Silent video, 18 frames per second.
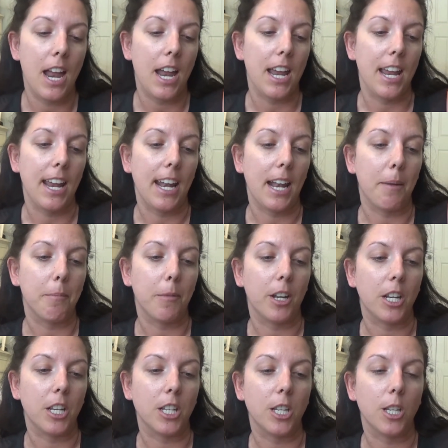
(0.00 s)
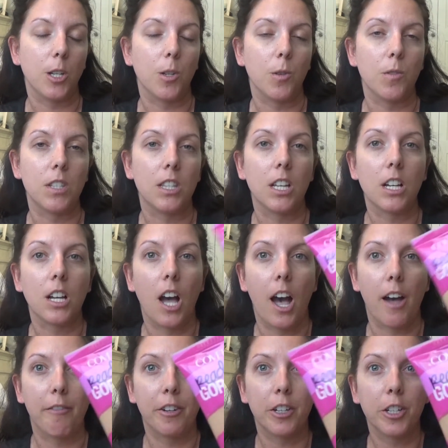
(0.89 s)
And I'm going to use the
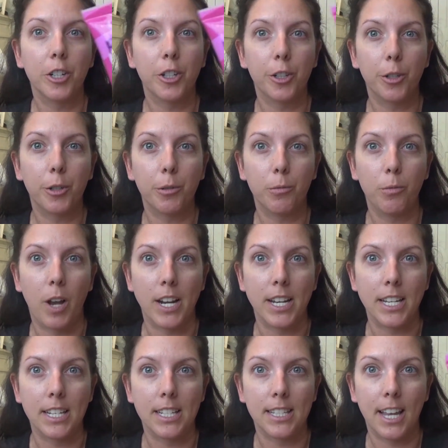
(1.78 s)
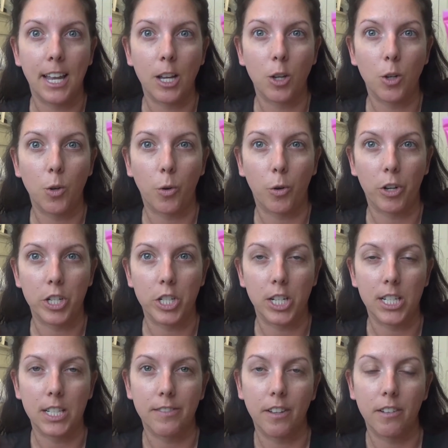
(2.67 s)
Covergirl Ready Set
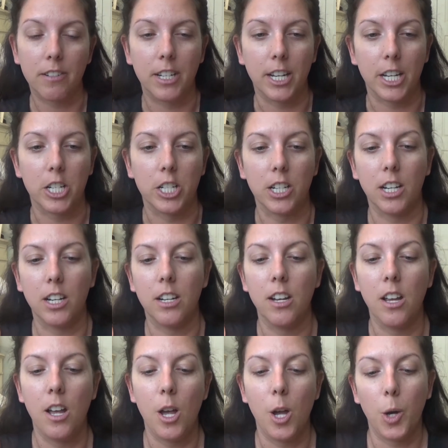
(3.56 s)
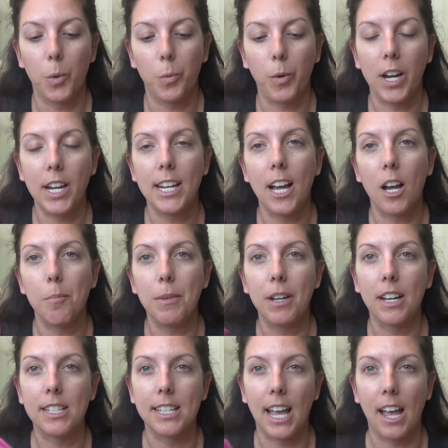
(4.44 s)
Gorgeous foundation. Right now,
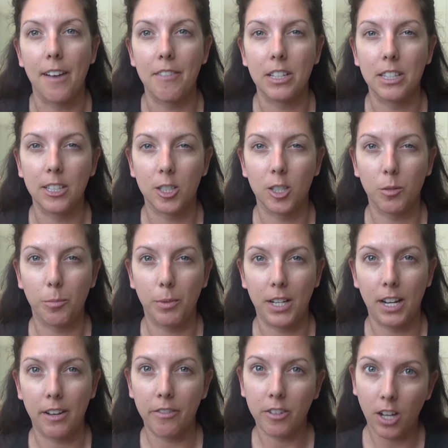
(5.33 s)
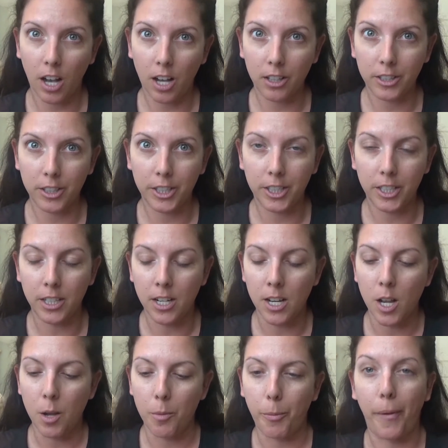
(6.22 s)
because I have a little bit of color,
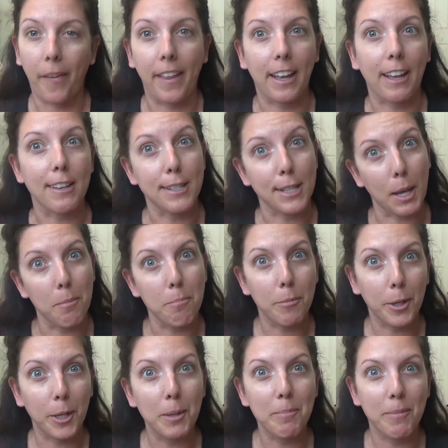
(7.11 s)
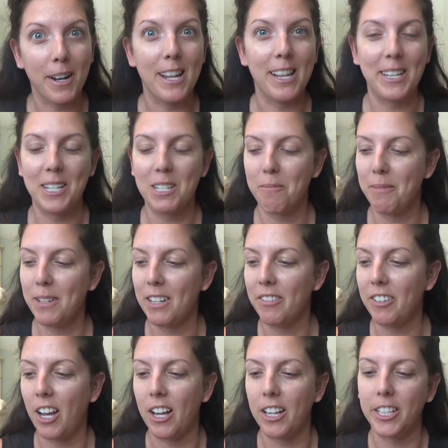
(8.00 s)
more like a sunburn, but a little bit
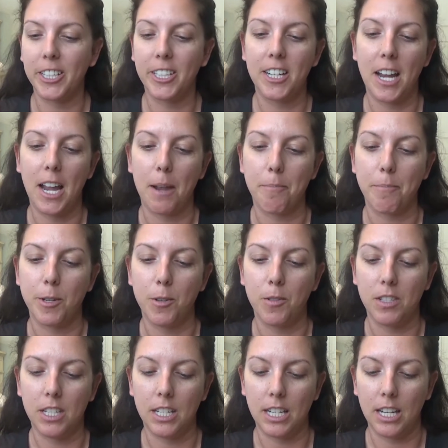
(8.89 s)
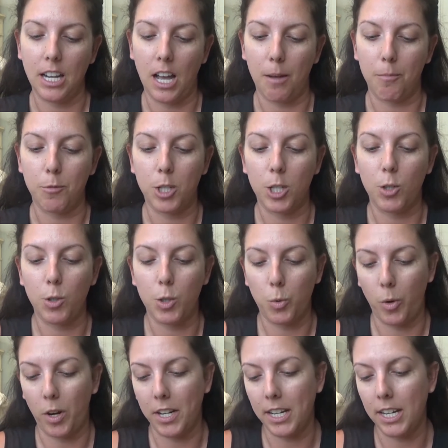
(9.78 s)
of color, I'm using
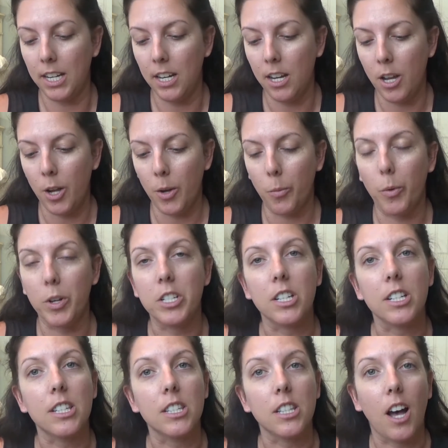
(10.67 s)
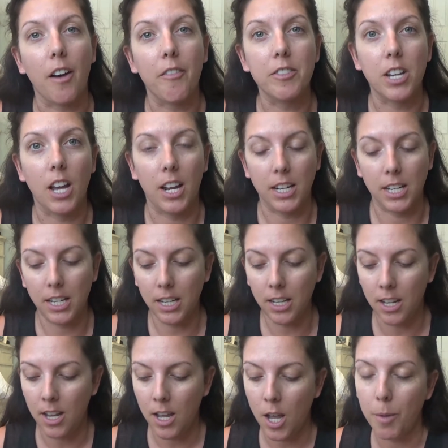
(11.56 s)
220, which is Soft
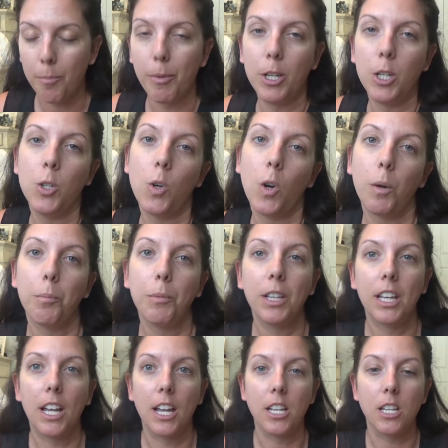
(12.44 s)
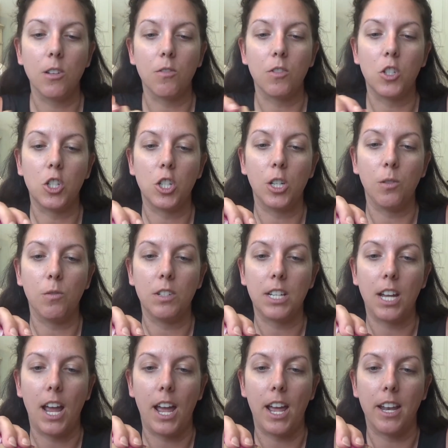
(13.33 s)
Honey. But normally I use
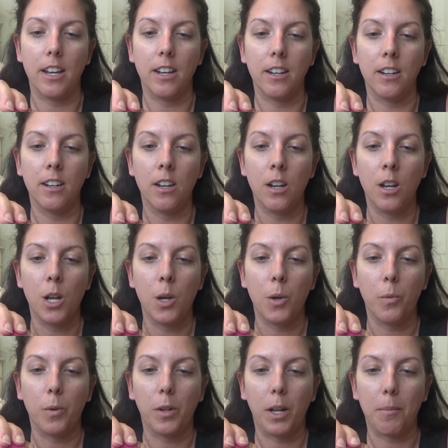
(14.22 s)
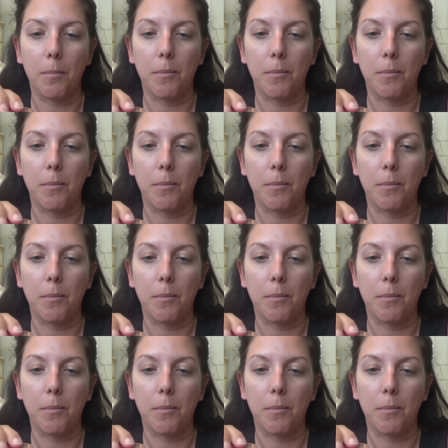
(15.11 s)
210. when